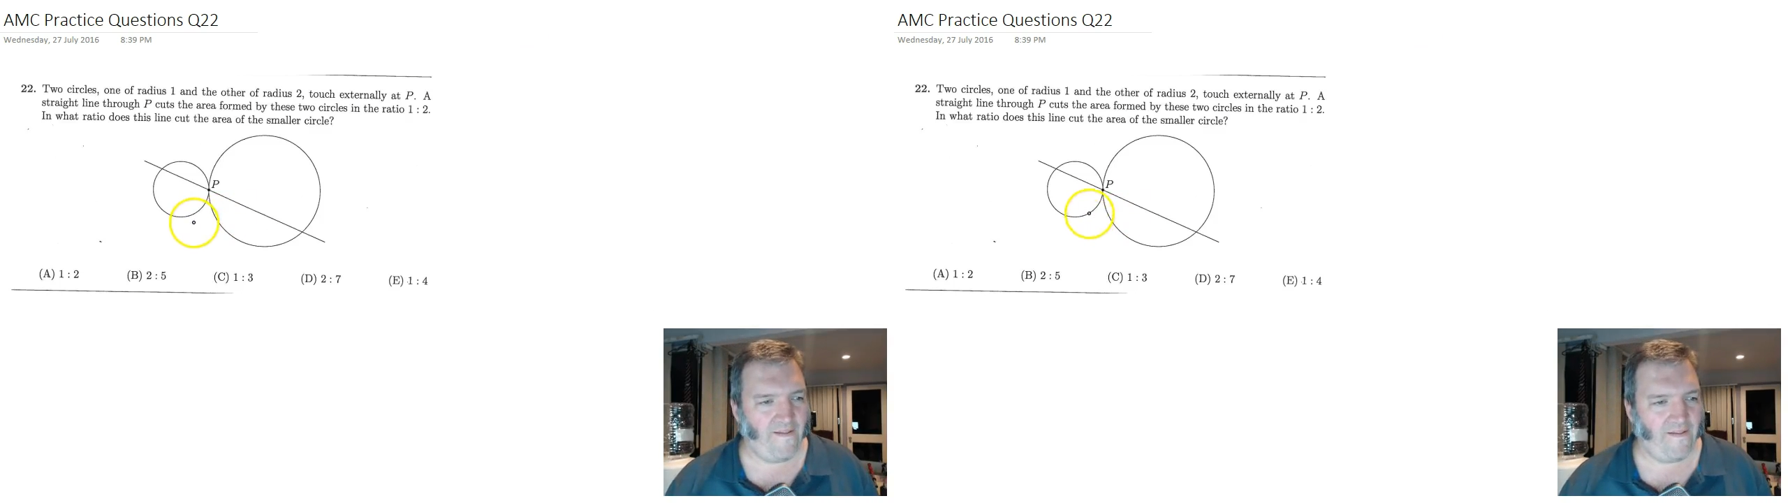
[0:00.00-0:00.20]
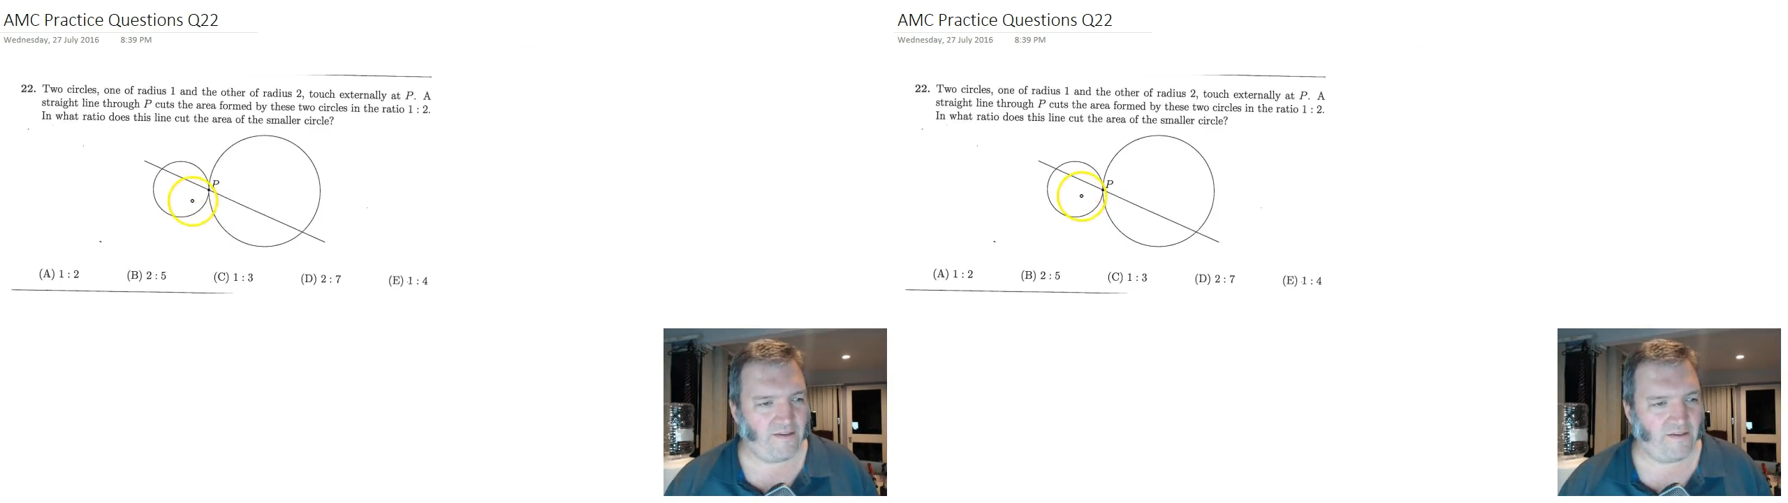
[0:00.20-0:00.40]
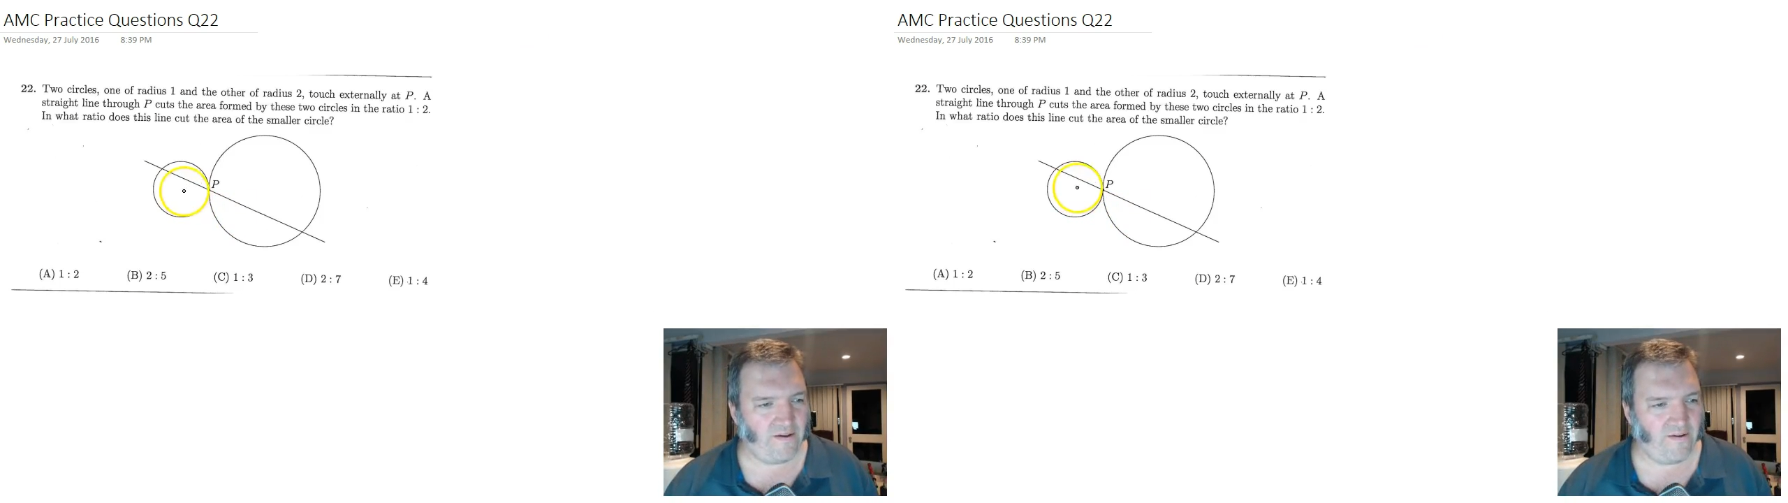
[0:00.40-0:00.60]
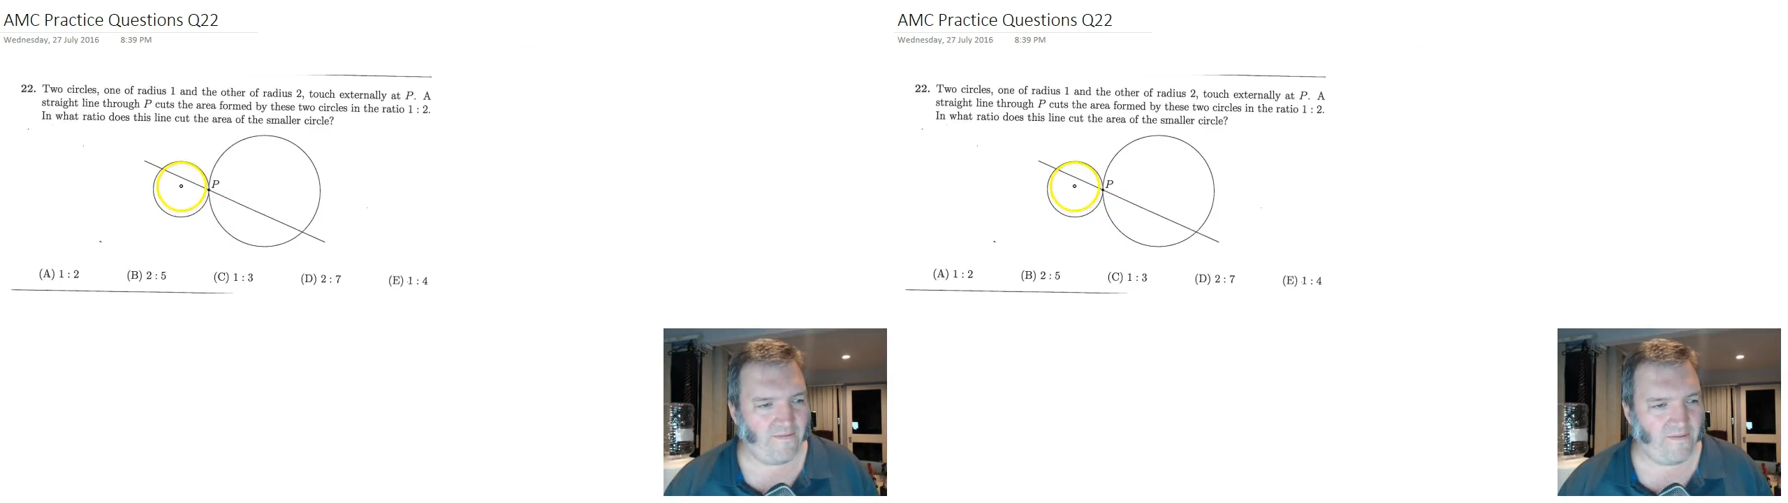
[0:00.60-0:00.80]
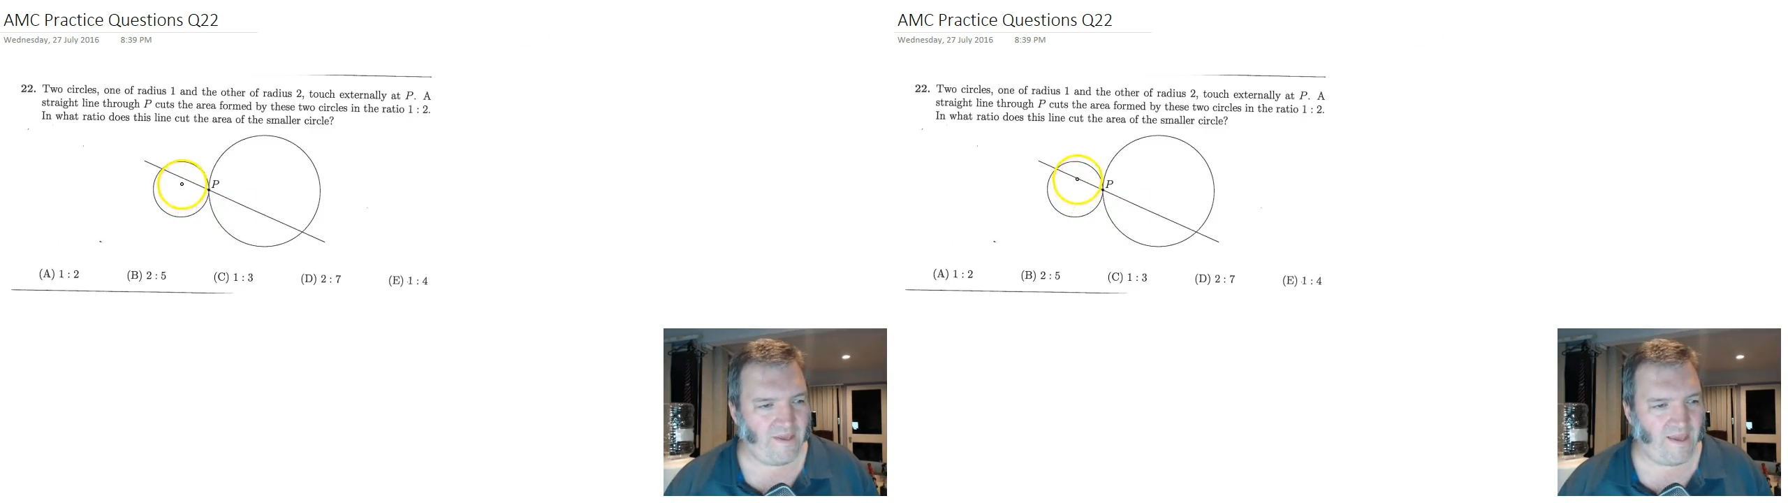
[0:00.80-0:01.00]
So
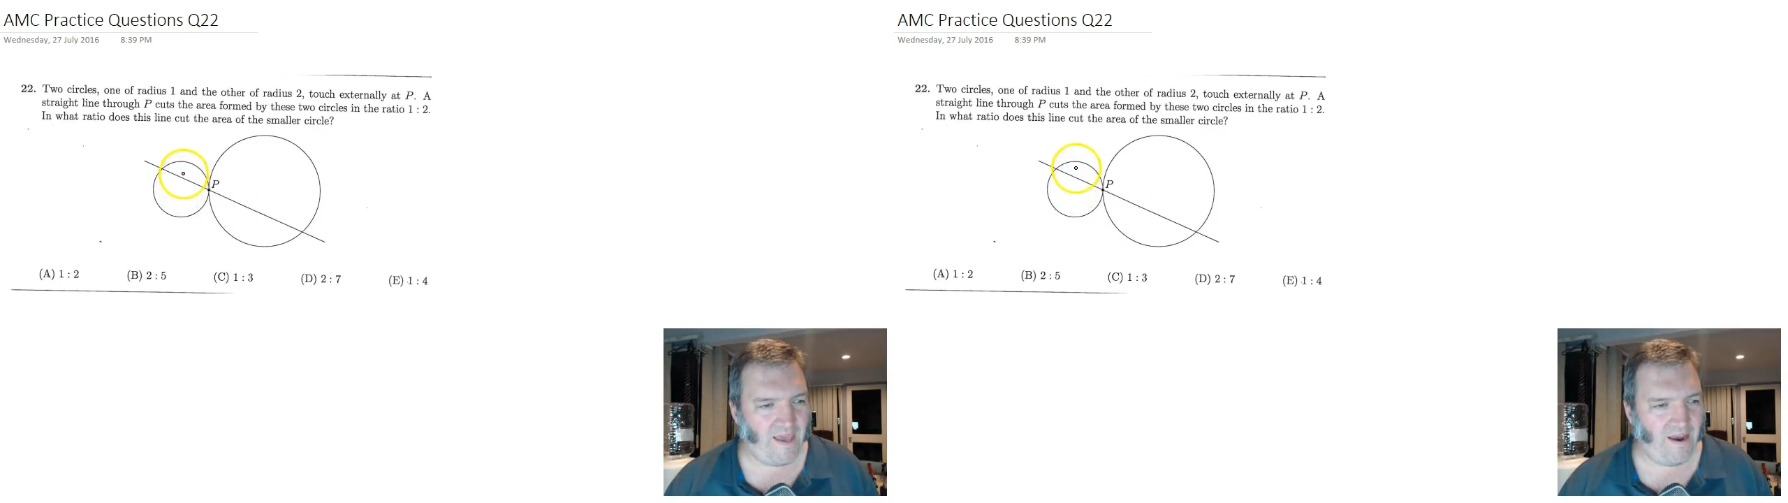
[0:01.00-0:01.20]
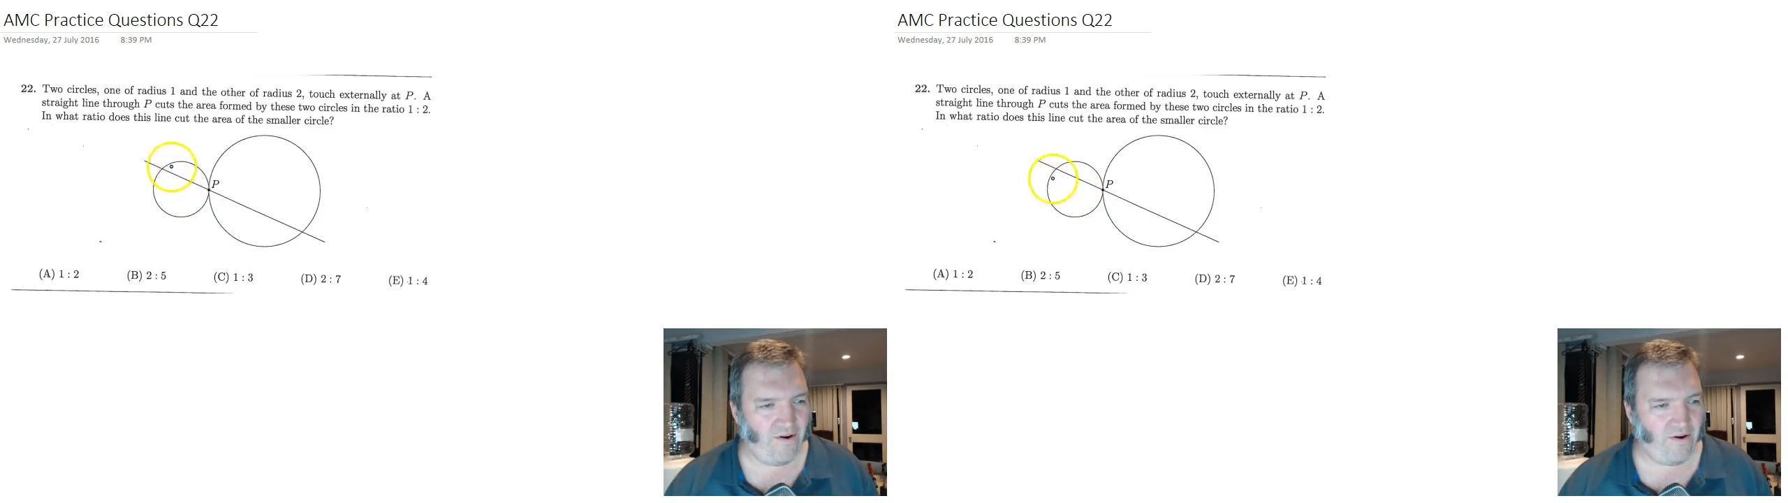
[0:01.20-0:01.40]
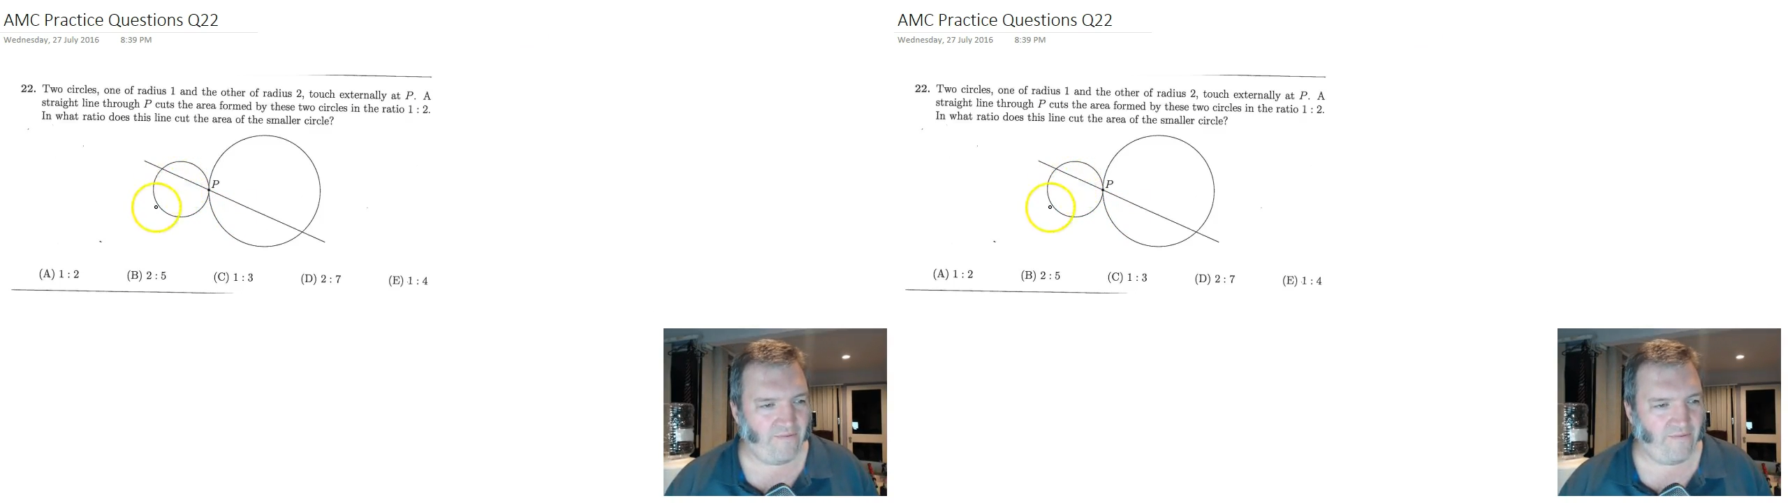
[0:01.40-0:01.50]
the area